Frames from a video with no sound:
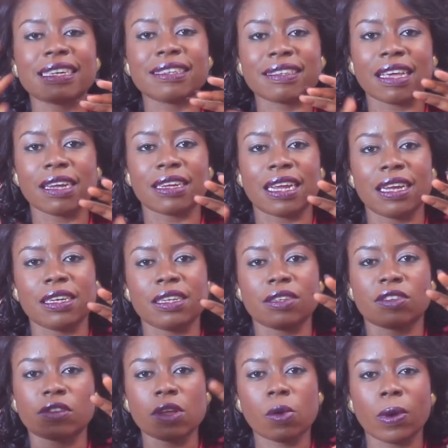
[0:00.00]
edited it and the
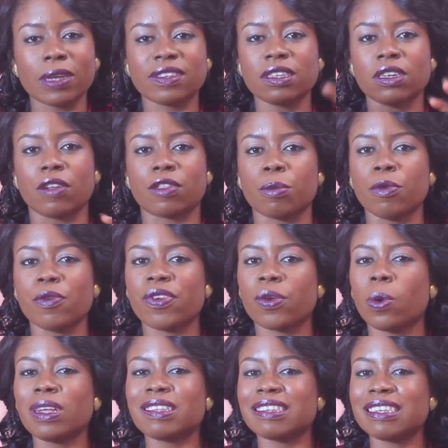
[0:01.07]
sequencing of the movie
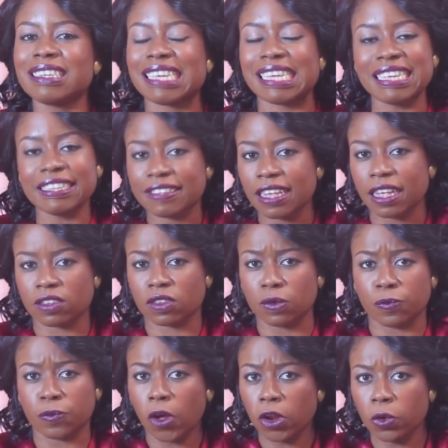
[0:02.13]
wasn't the easiest
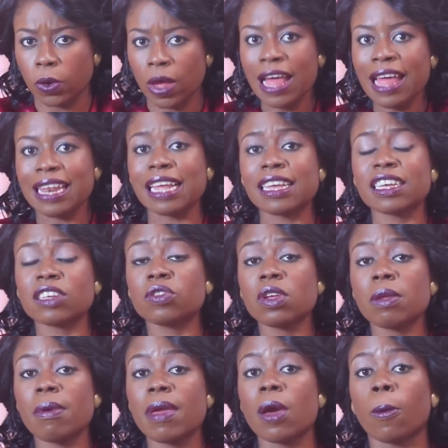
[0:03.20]
to follow. Like, it
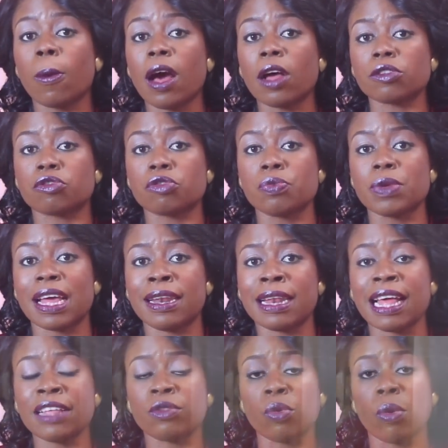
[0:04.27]
took me a while to
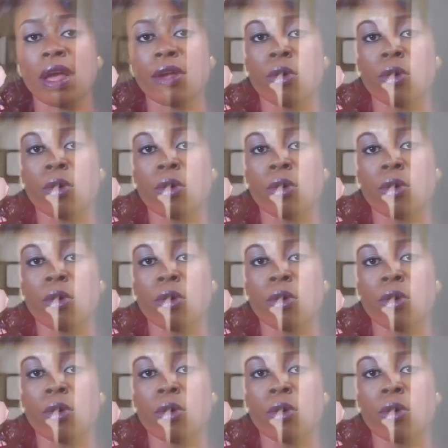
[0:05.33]
realize we were